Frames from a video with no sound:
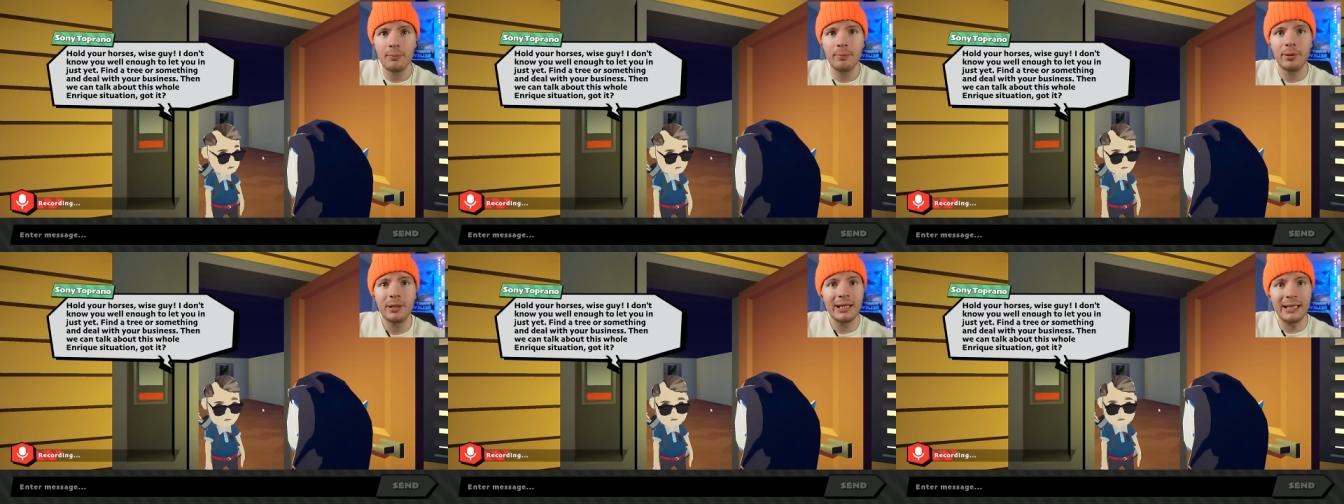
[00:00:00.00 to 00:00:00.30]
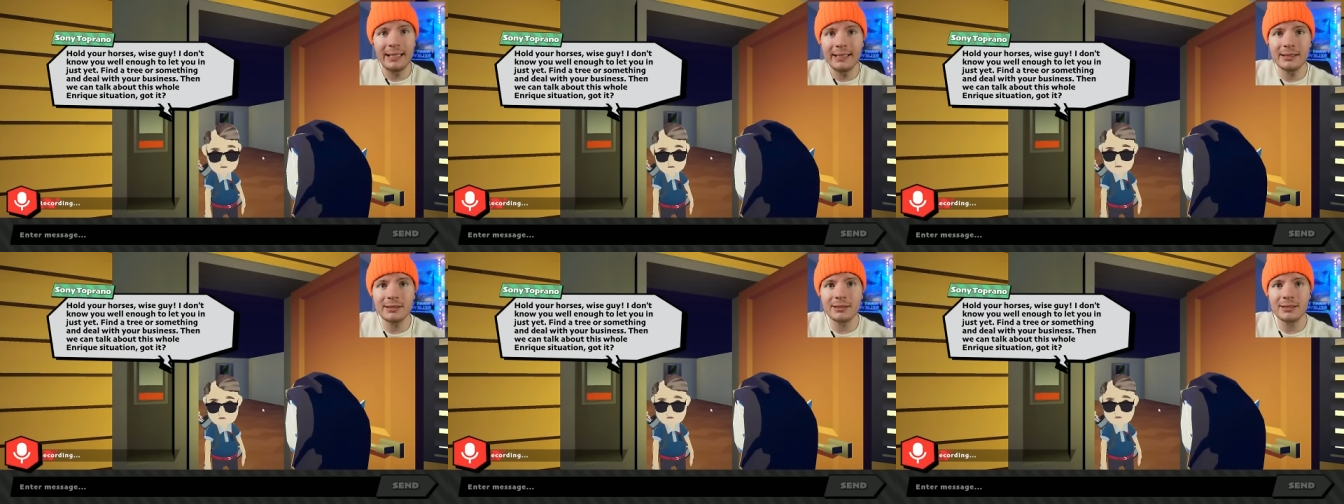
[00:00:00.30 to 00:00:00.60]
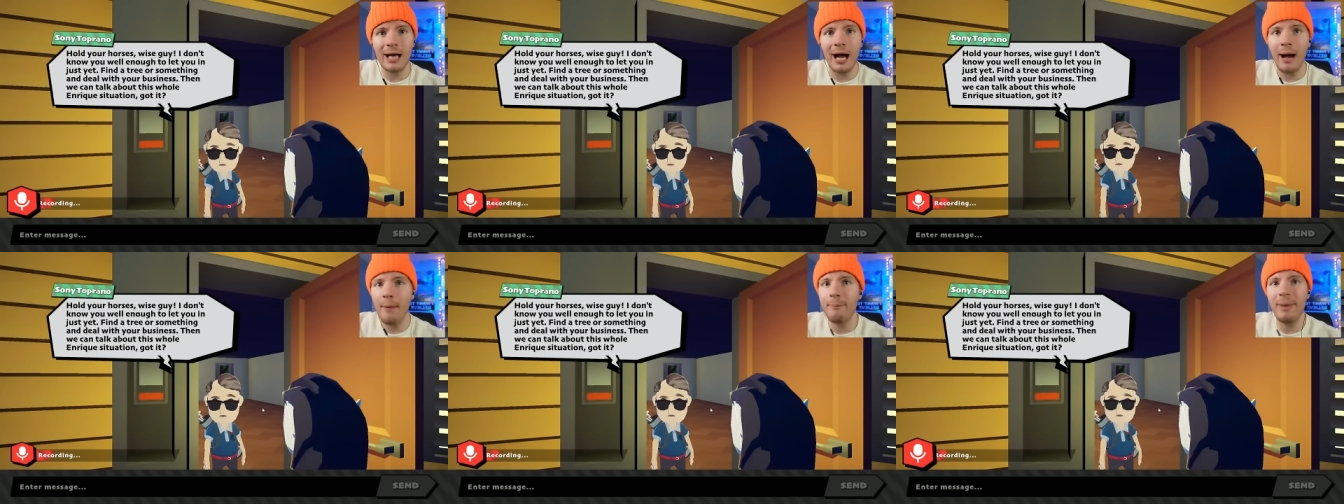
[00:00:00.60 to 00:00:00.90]

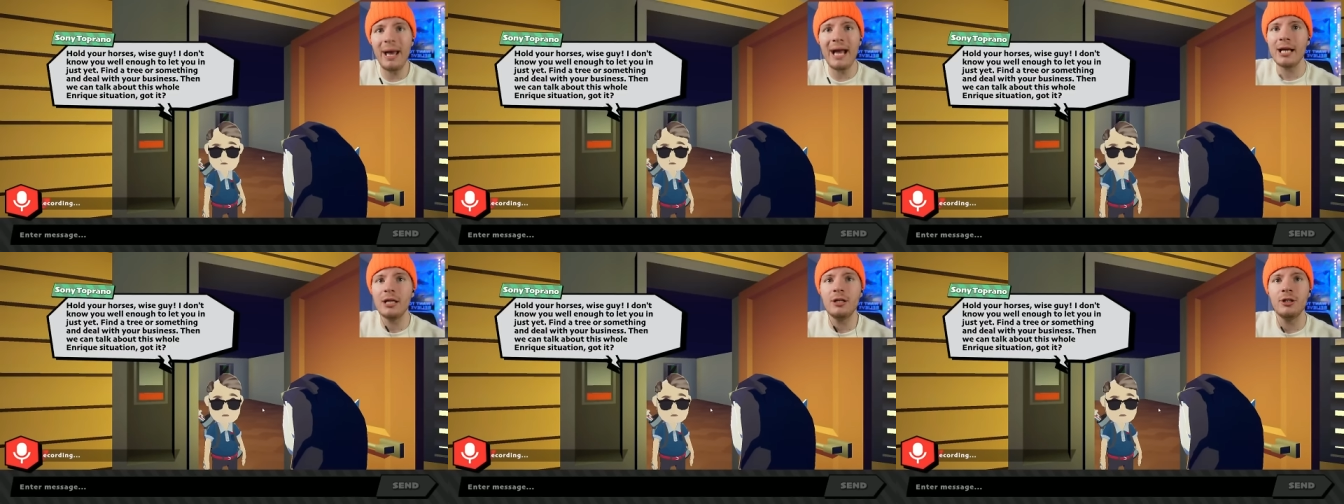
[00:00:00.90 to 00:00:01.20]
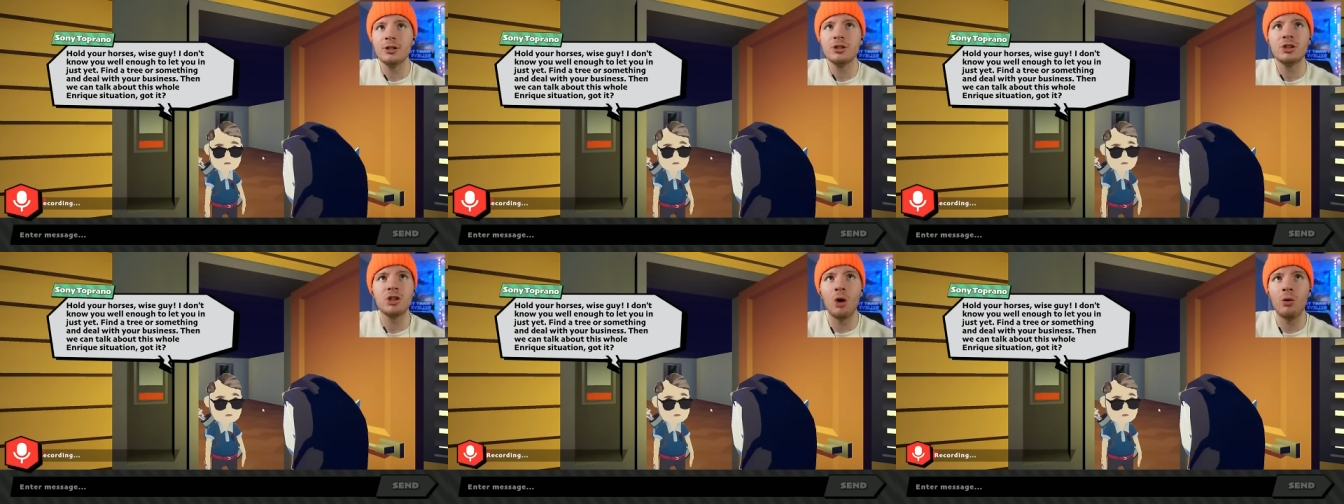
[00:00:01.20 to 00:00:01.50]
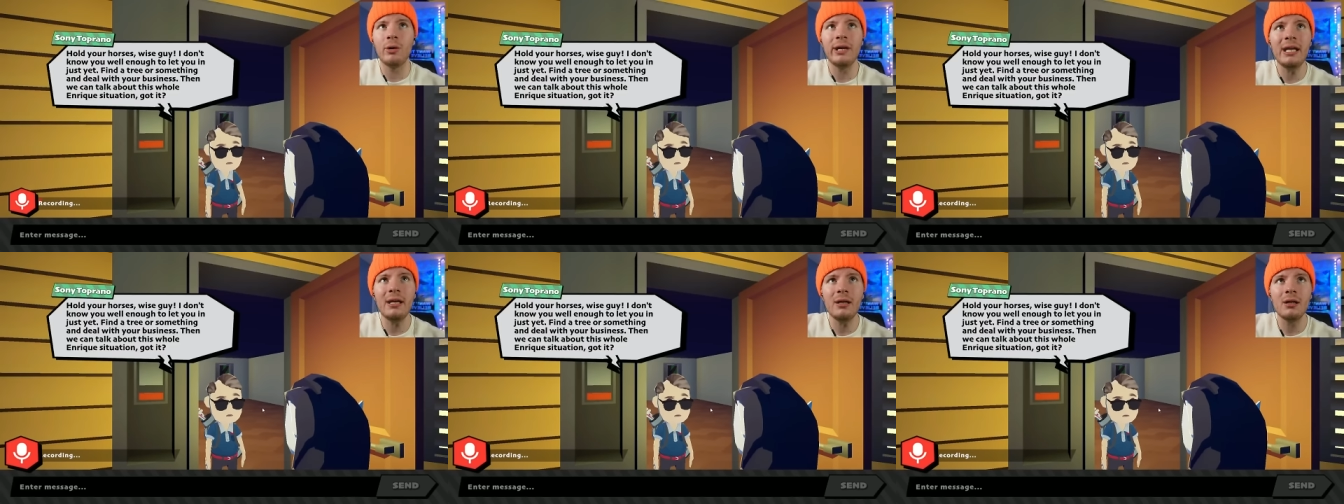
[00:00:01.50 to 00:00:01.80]
Please? I'm begging you,
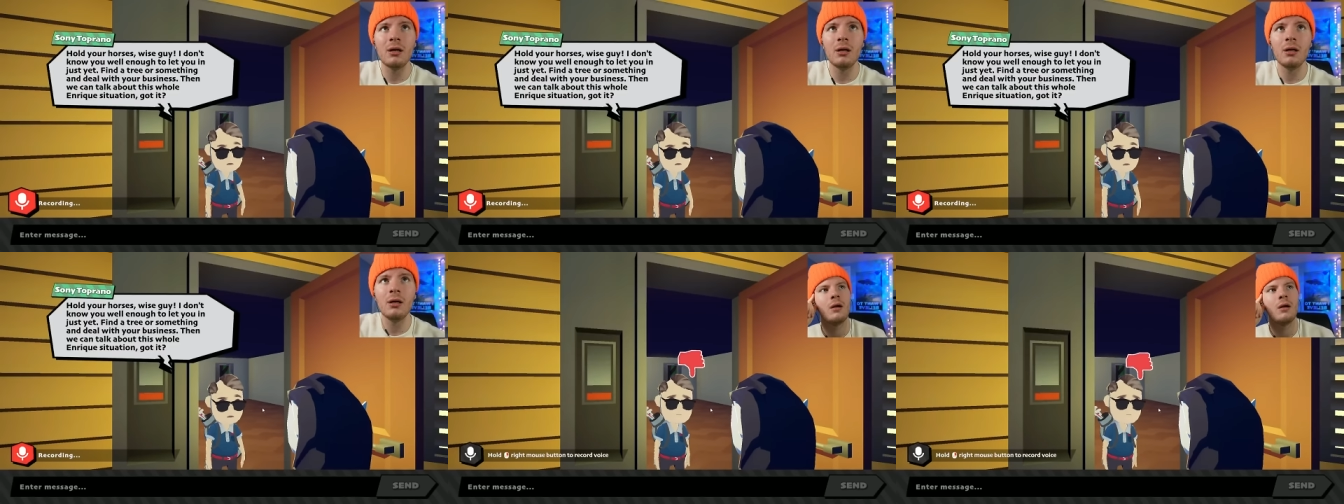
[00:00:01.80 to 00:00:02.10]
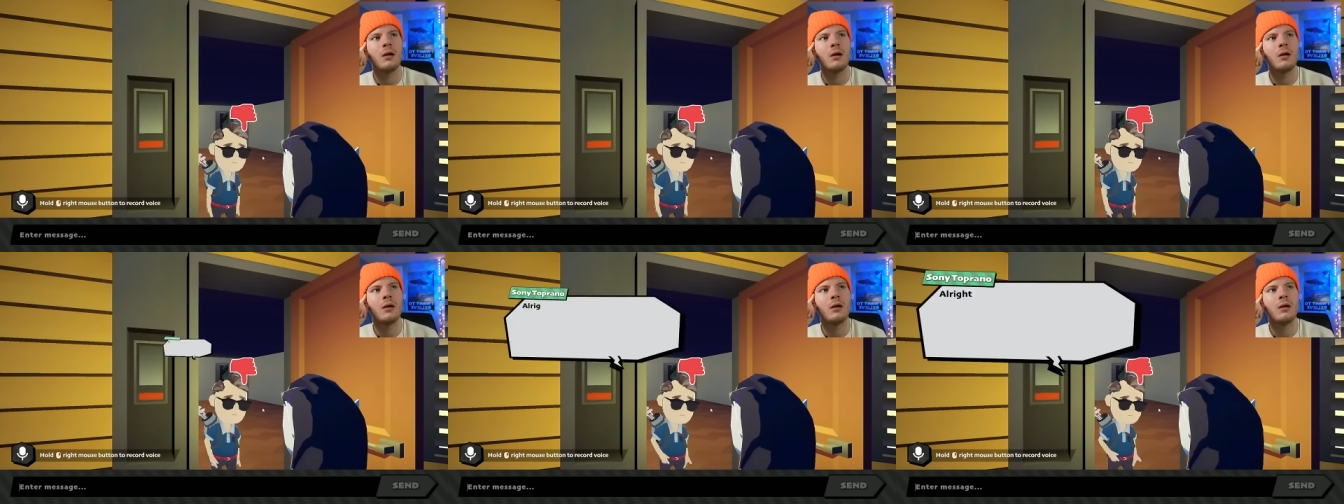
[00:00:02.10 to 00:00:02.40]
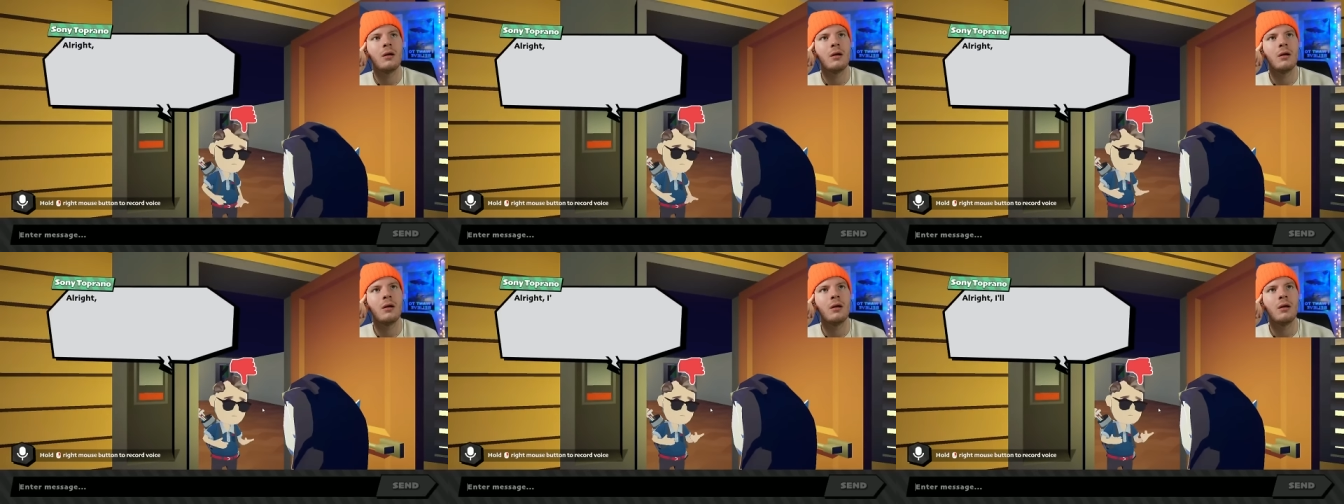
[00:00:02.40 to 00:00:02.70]
Sony.
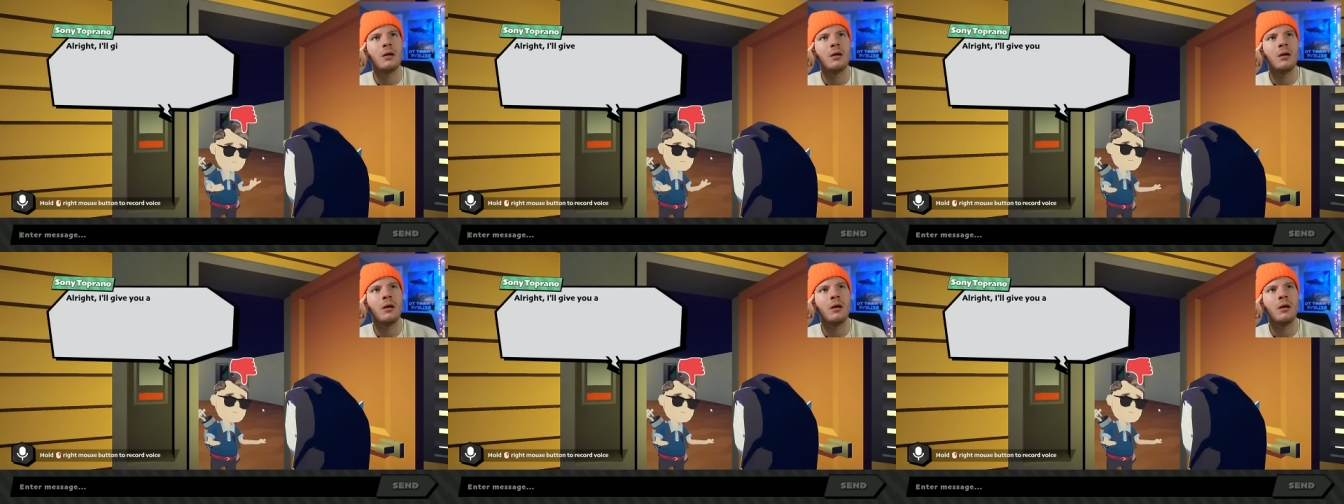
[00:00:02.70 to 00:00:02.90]
Um.